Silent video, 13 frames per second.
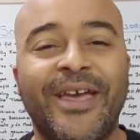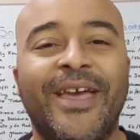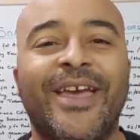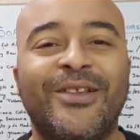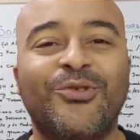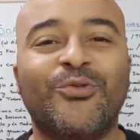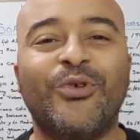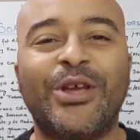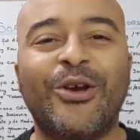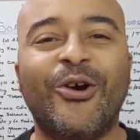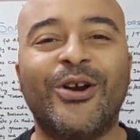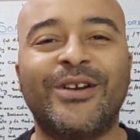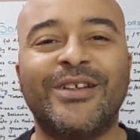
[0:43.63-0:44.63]
and to
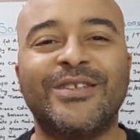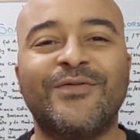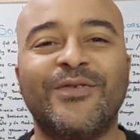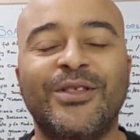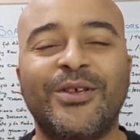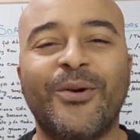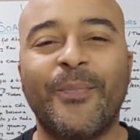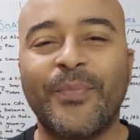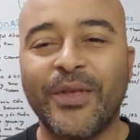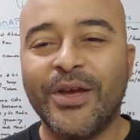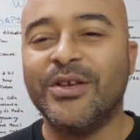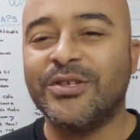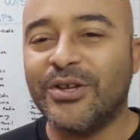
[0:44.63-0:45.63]
record this video.
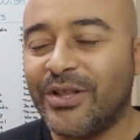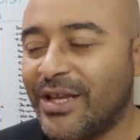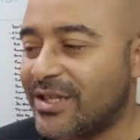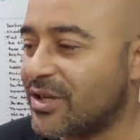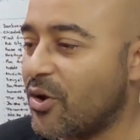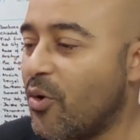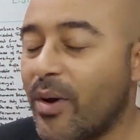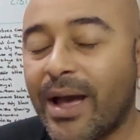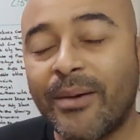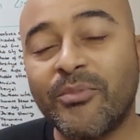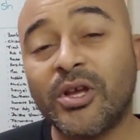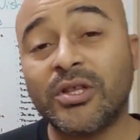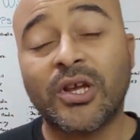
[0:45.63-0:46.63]
So let's go.
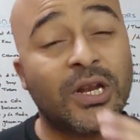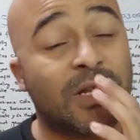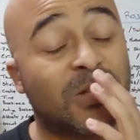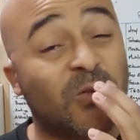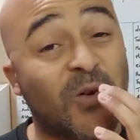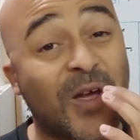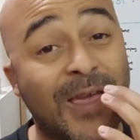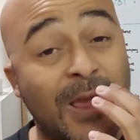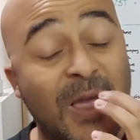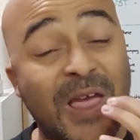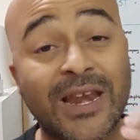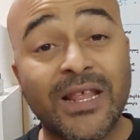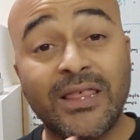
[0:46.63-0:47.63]
I'm not gonna try
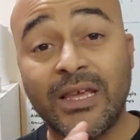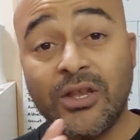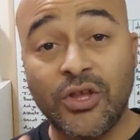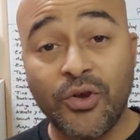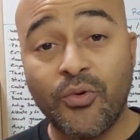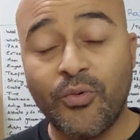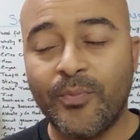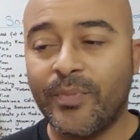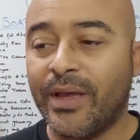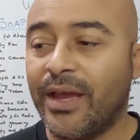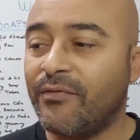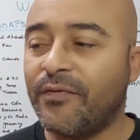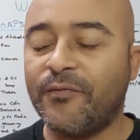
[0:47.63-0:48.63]
anything new.
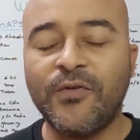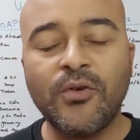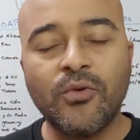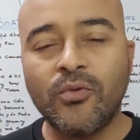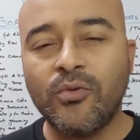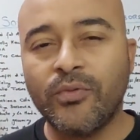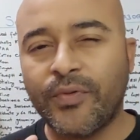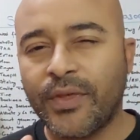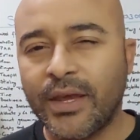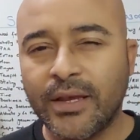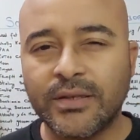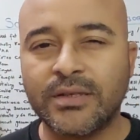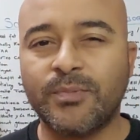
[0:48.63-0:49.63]
I have a few
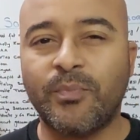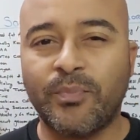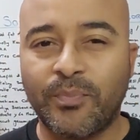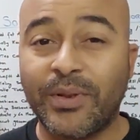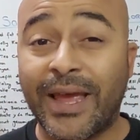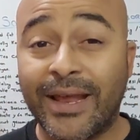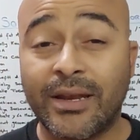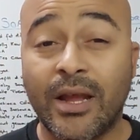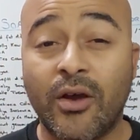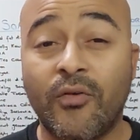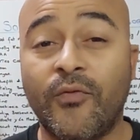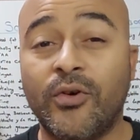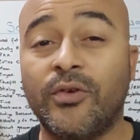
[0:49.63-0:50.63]
things planned
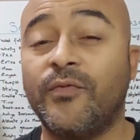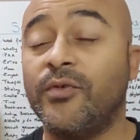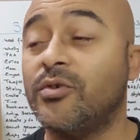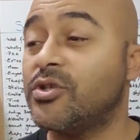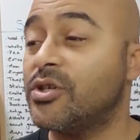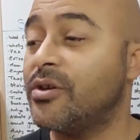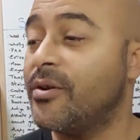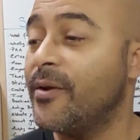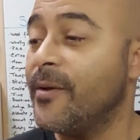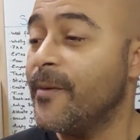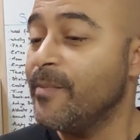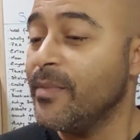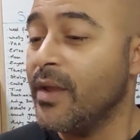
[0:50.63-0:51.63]
now for the future.
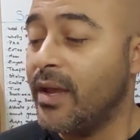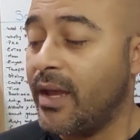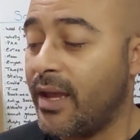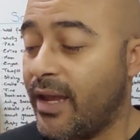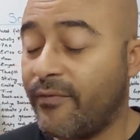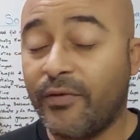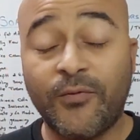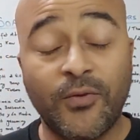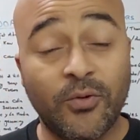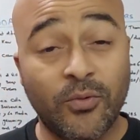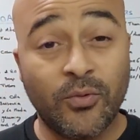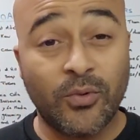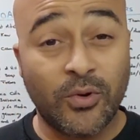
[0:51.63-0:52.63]
I have a
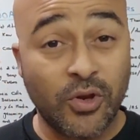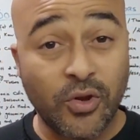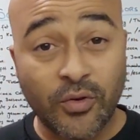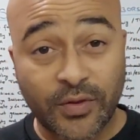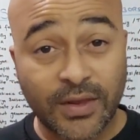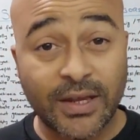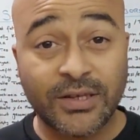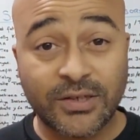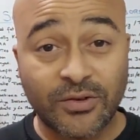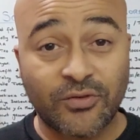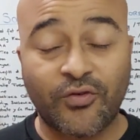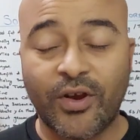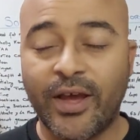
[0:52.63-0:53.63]
few new things
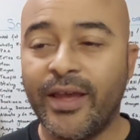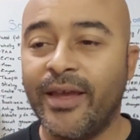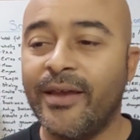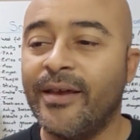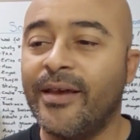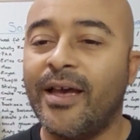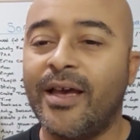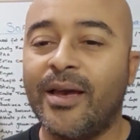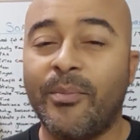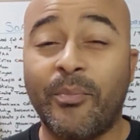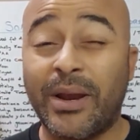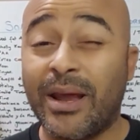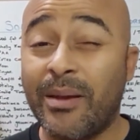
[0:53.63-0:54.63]
to try,
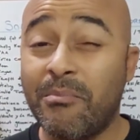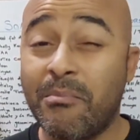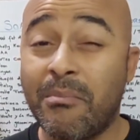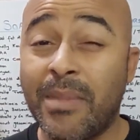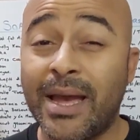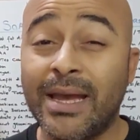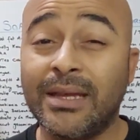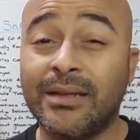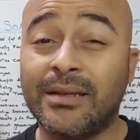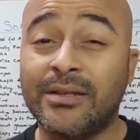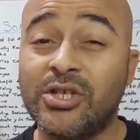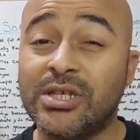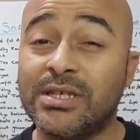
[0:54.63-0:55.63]
but I
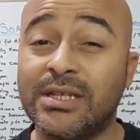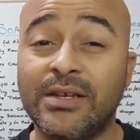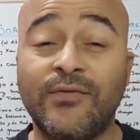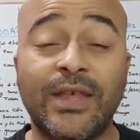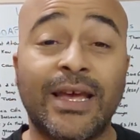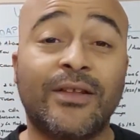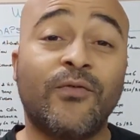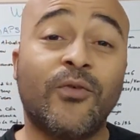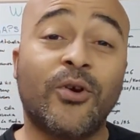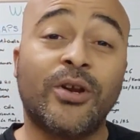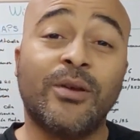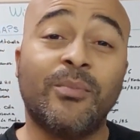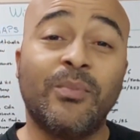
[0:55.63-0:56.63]
might just leave that
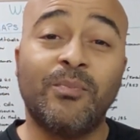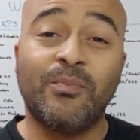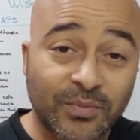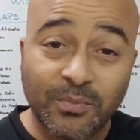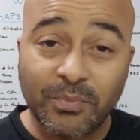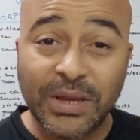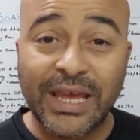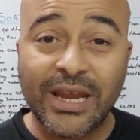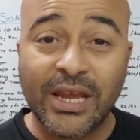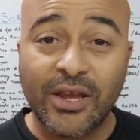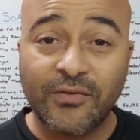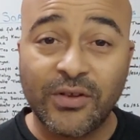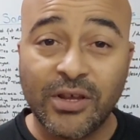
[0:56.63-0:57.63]
for the
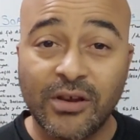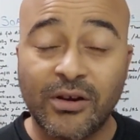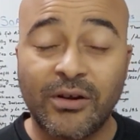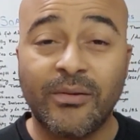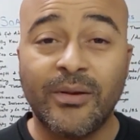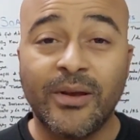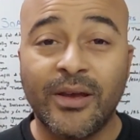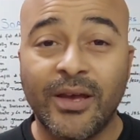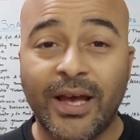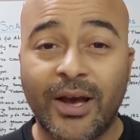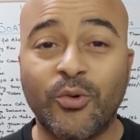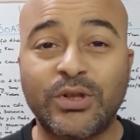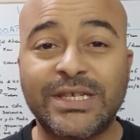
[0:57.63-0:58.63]
beginning of the year.
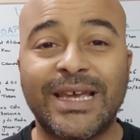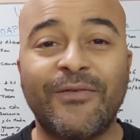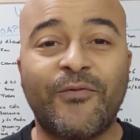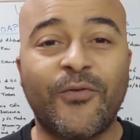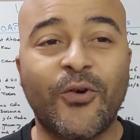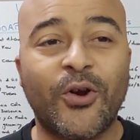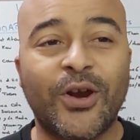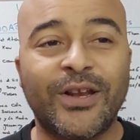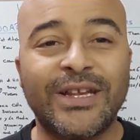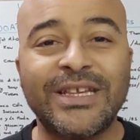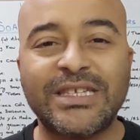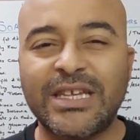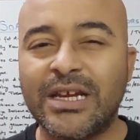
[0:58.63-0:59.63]
I would say for
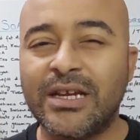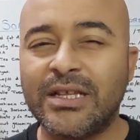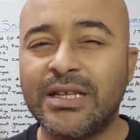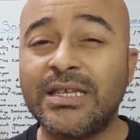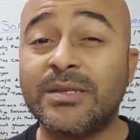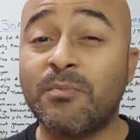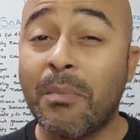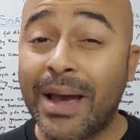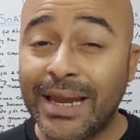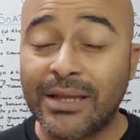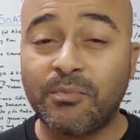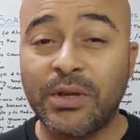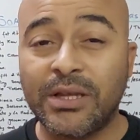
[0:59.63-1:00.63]
this year, this
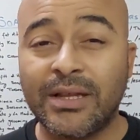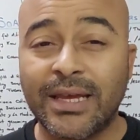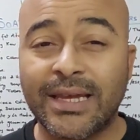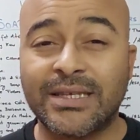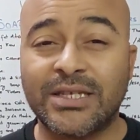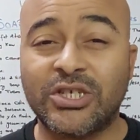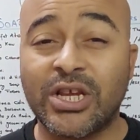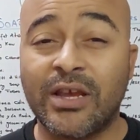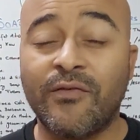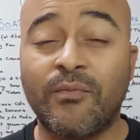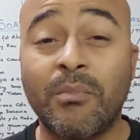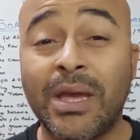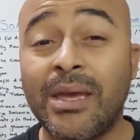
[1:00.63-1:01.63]
might be the last
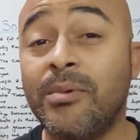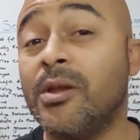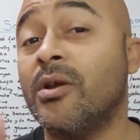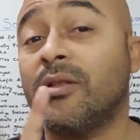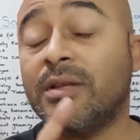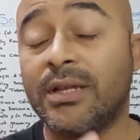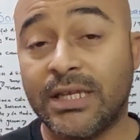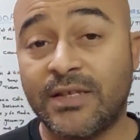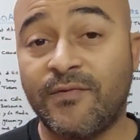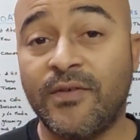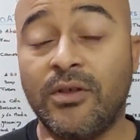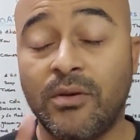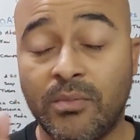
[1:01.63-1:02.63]
shave, maybe not the last
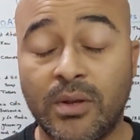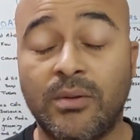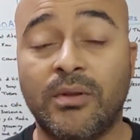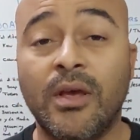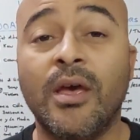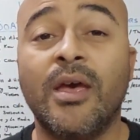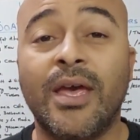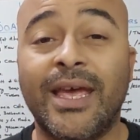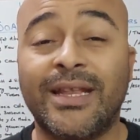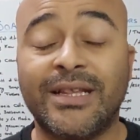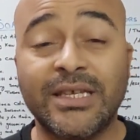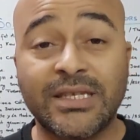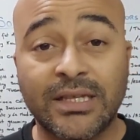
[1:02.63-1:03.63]
video, but
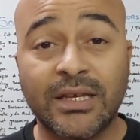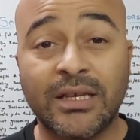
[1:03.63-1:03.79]
at least